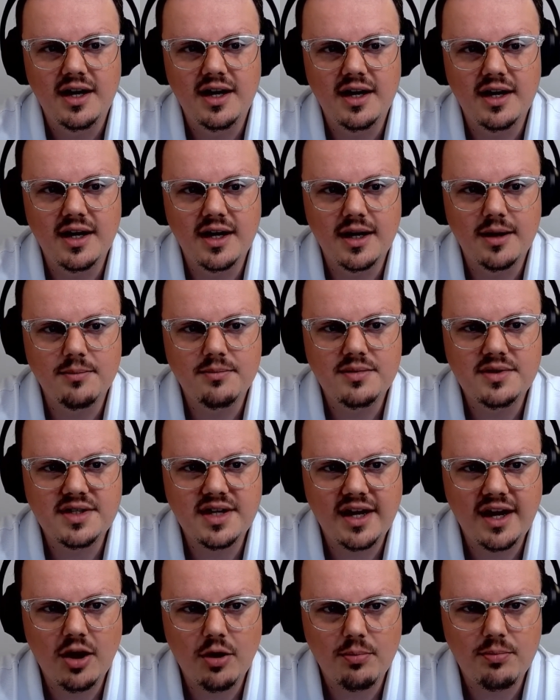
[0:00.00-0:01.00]
to
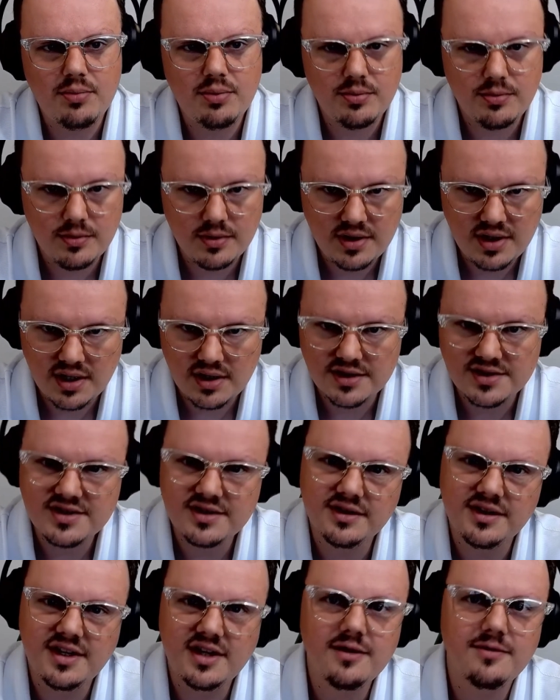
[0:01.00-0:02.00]
help kind of
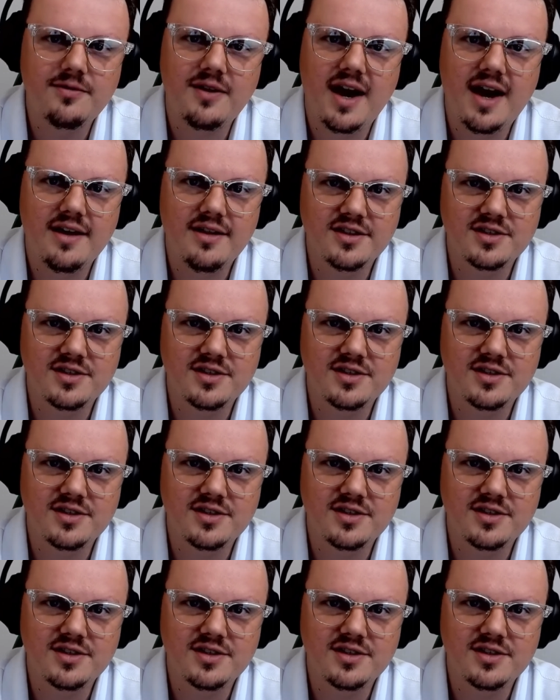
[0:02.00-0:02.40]
solidify